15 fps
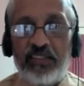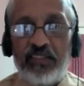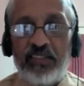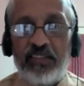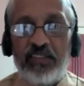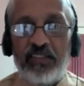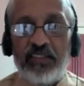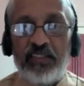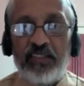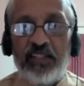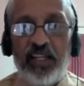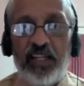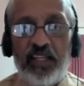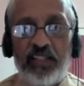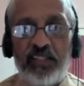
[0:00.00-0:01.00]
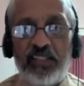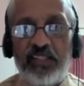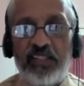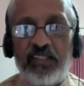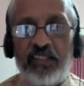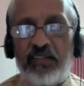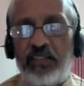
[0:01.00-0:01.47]
earlier this
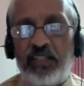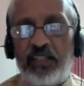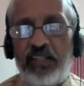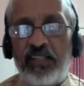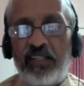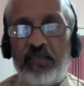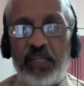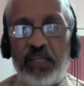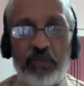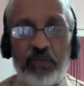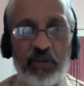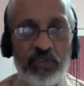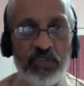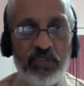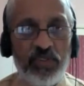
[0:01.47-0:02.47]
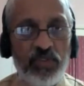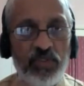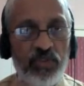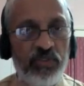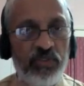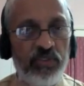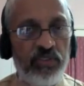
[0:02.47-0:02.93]
year, I think sometime around
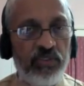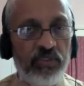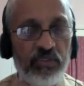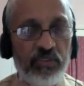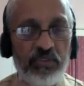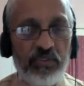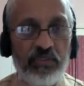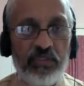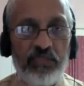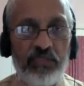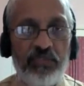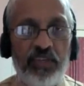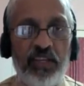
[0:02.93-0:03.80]
June, when